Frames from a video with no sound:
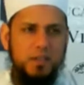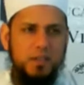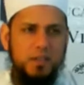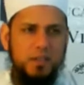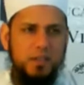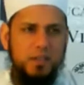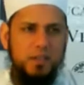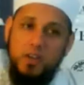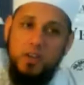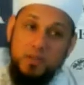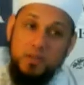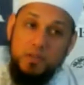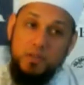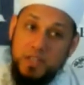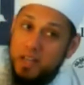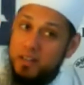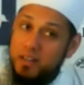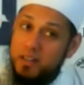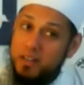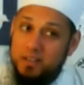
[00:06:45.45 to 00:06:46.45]
He could have
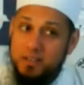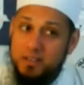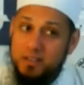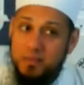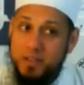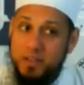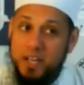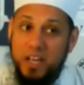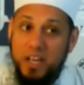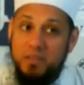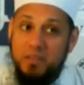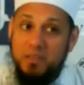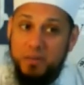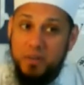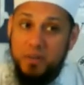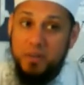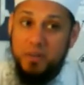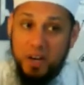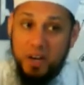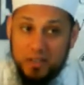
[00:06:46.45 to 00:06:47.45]
said he gave him
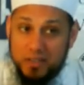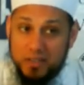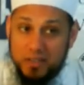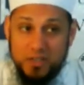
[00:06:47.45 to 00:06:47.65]
knowledge,